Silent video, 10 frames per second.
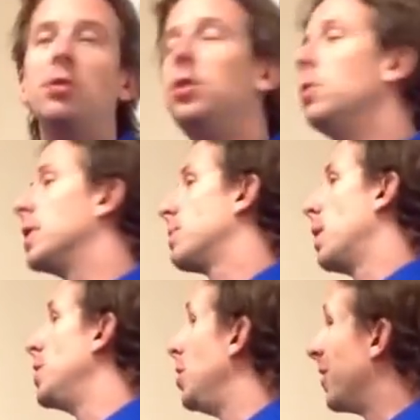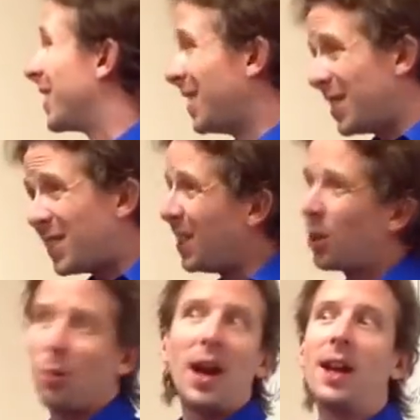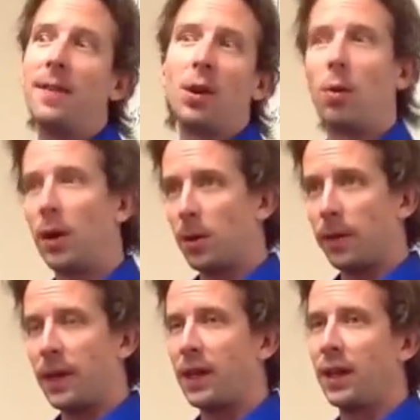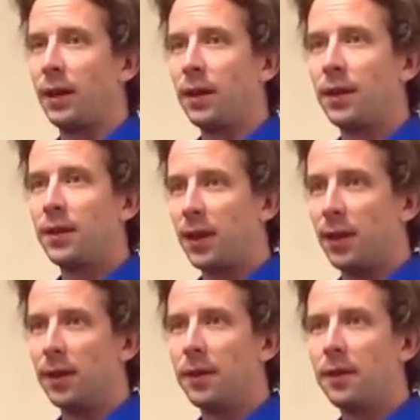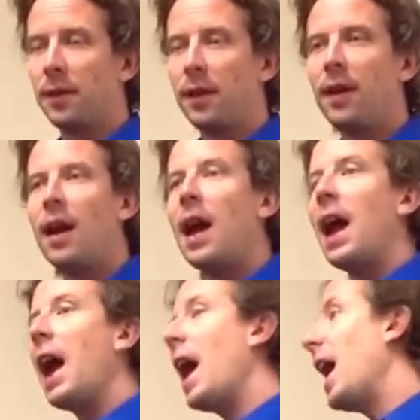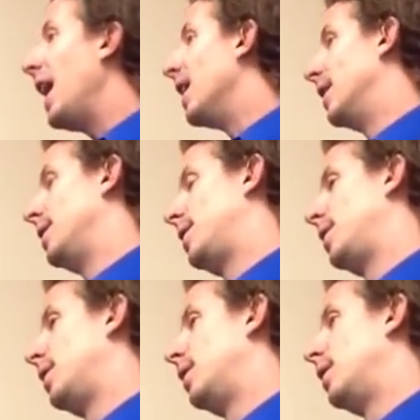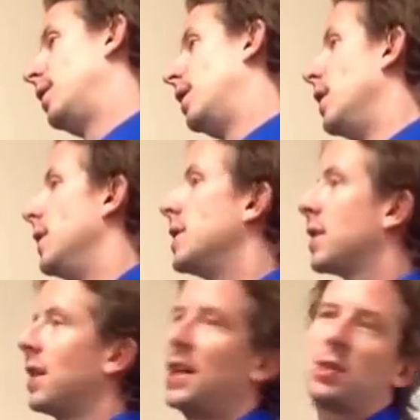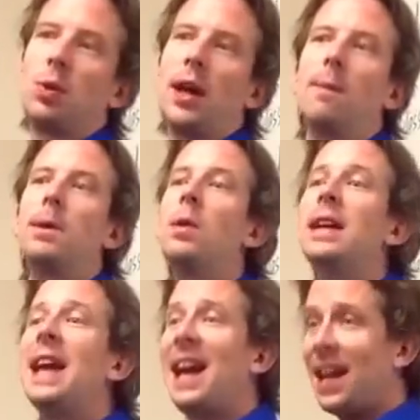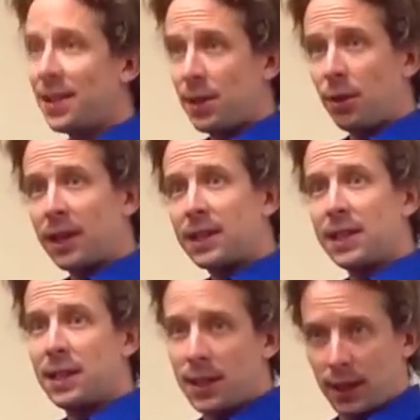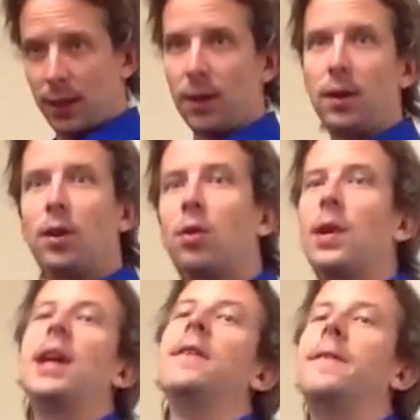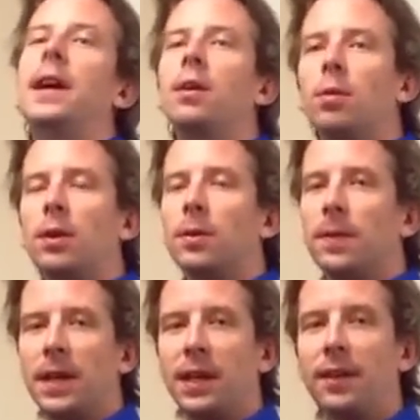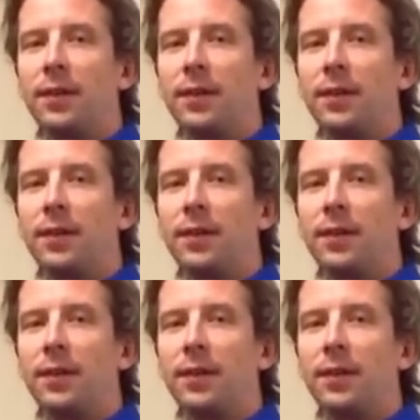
to express your existing creative and critical thinking skills. And this class will help you enhance your existing creative and critical thinking